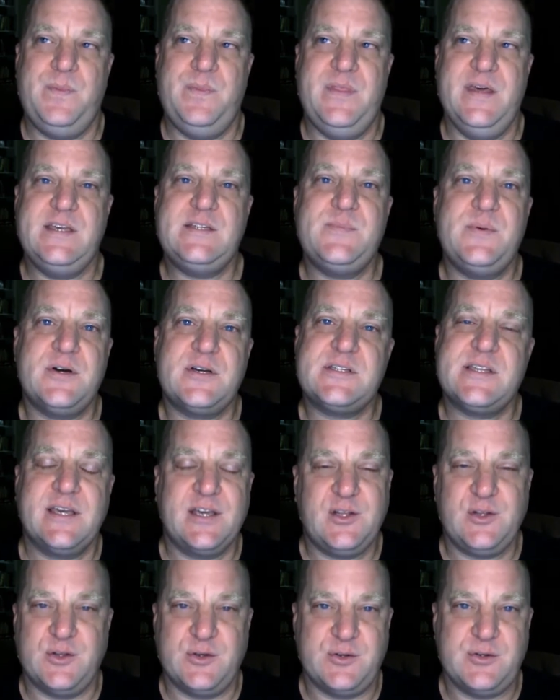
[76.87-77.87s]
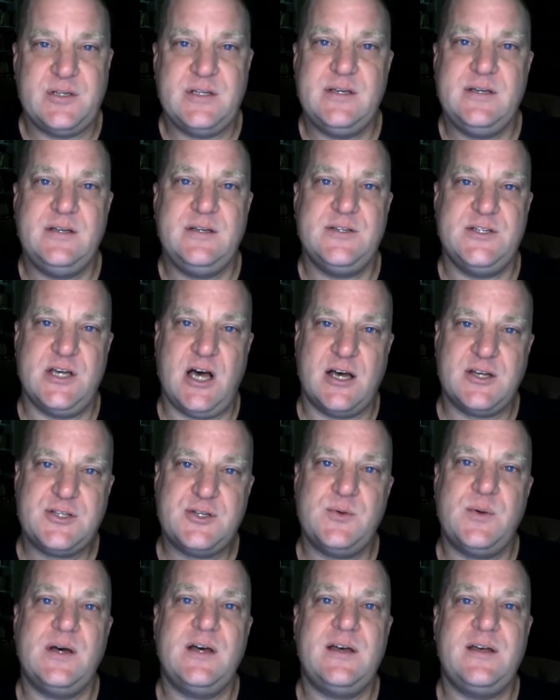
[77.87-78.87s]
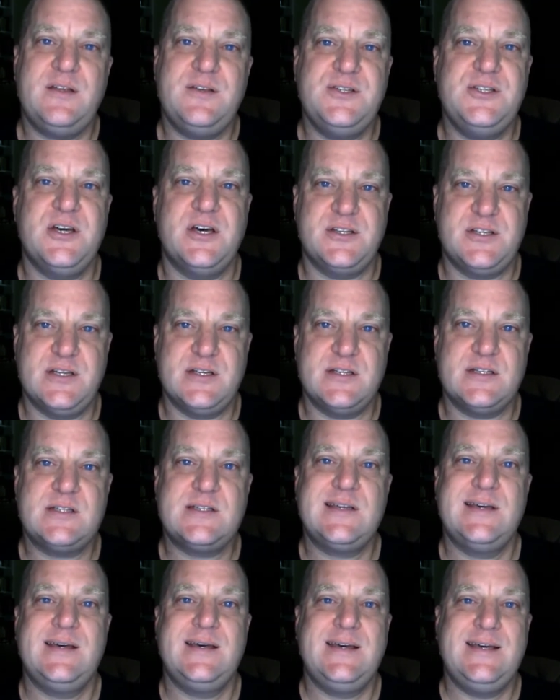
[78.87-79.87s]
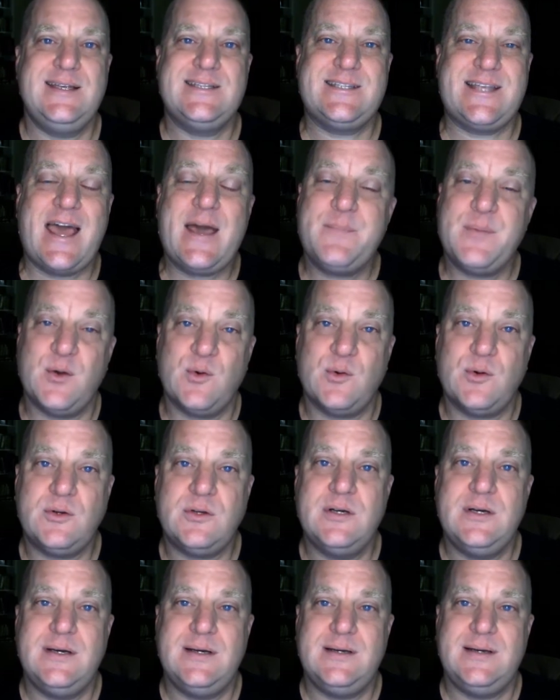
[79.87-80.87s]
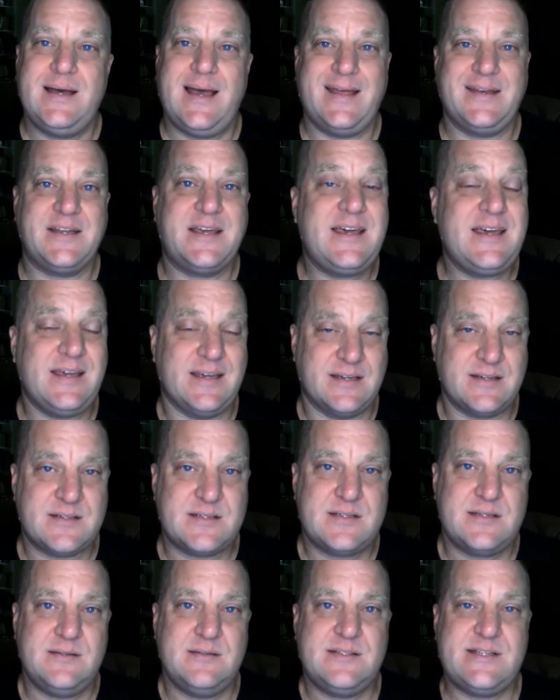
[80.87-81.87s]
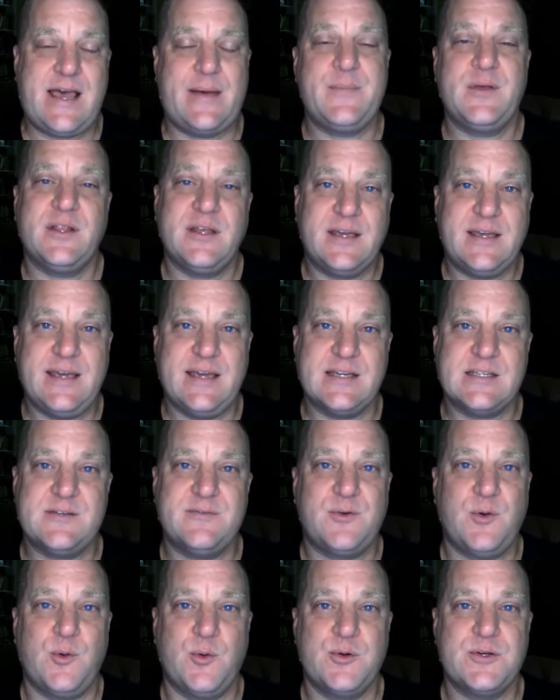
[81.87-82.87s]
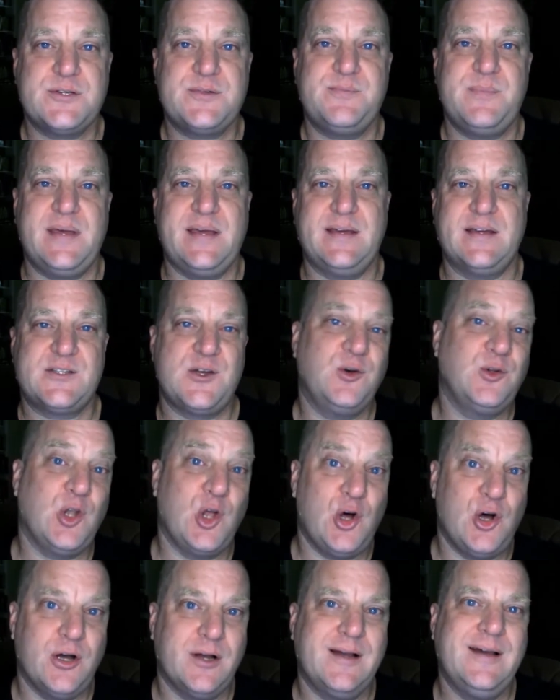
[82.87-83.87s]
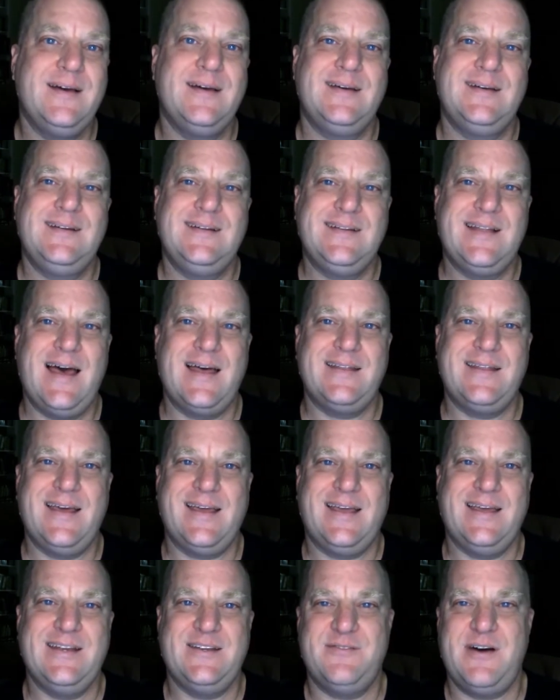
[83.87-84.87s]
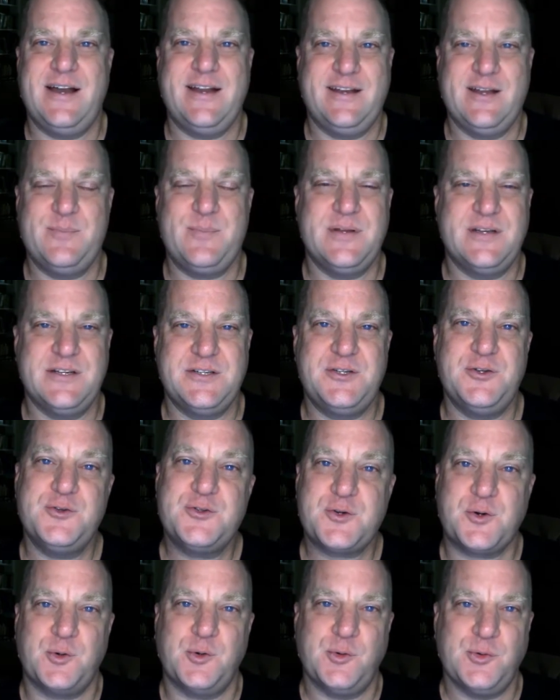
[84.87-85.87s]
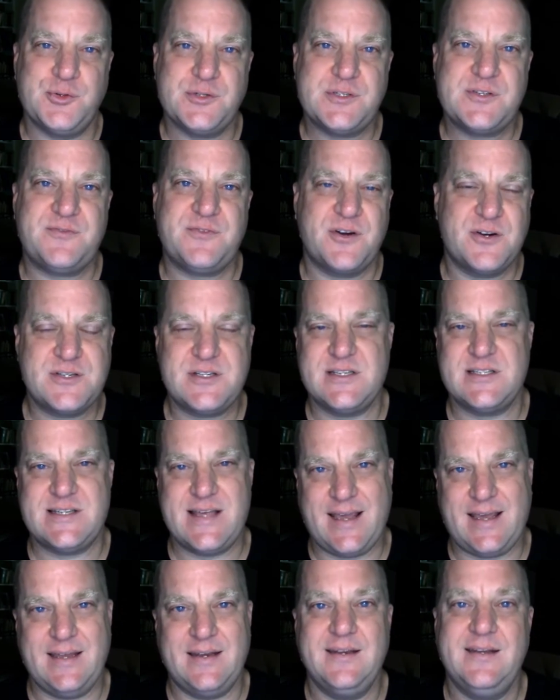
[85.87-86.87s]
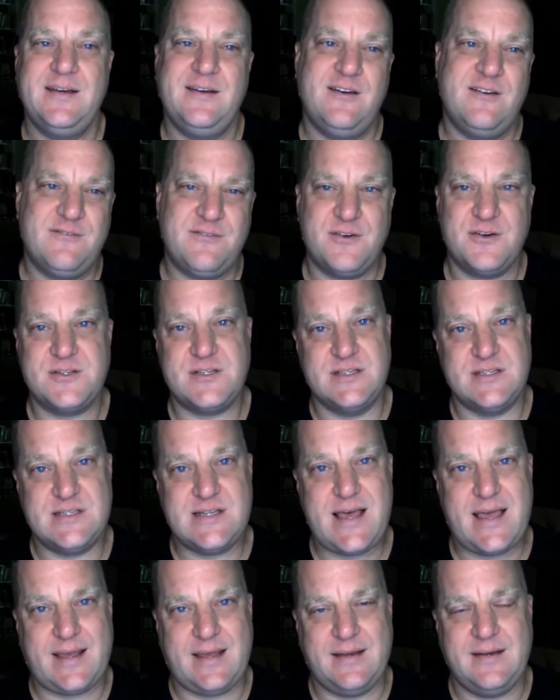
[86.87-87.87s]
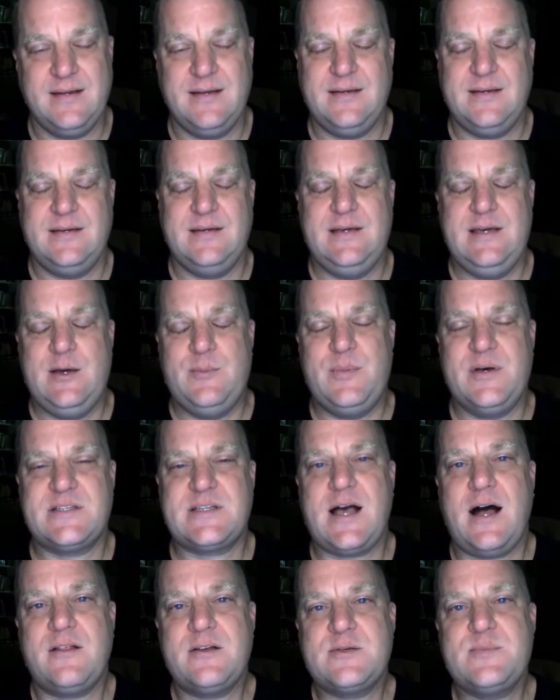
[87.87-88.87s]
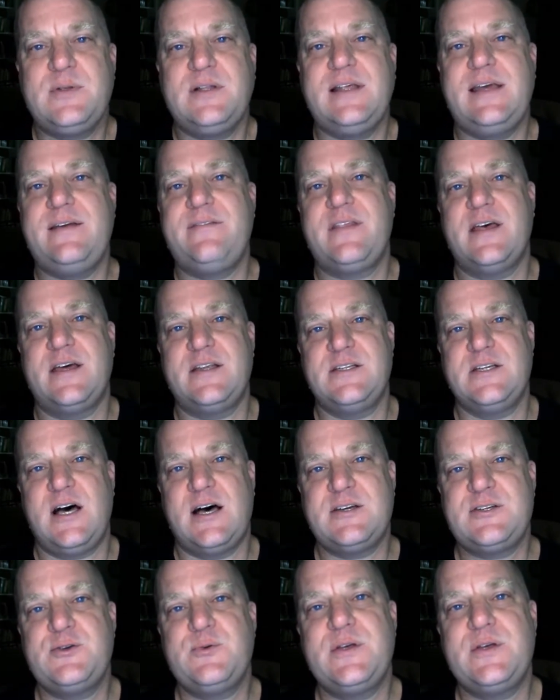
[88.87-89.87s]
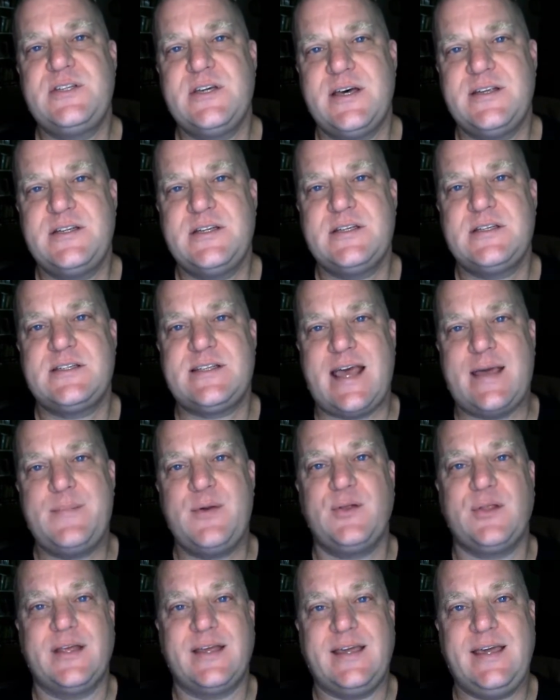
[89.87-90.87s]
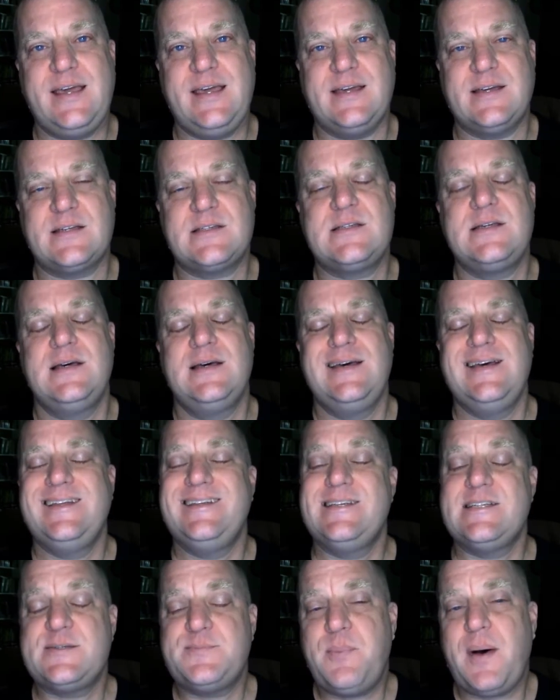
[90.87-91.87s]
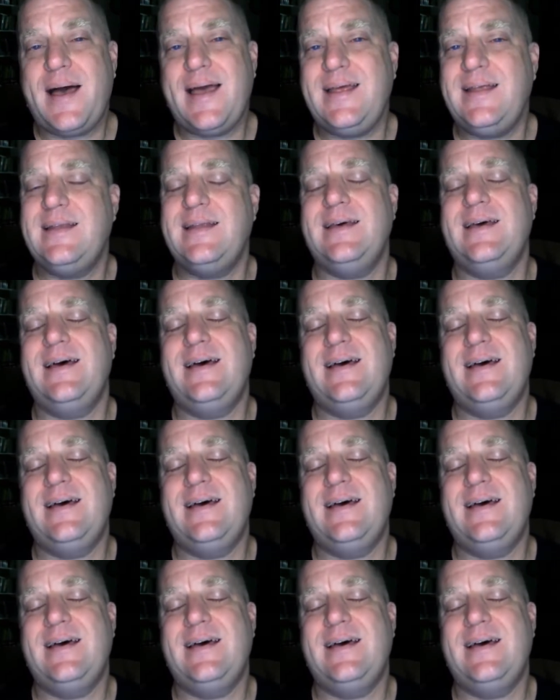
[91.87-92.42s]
These books include Joshua, Judges, Samuel, and Kings. Samuel and Kings, of course, being so long that they get divided up into two scrolls, first and second, first and second. But scholars believe that Joshua, Judges, Samuel, and Kings, despite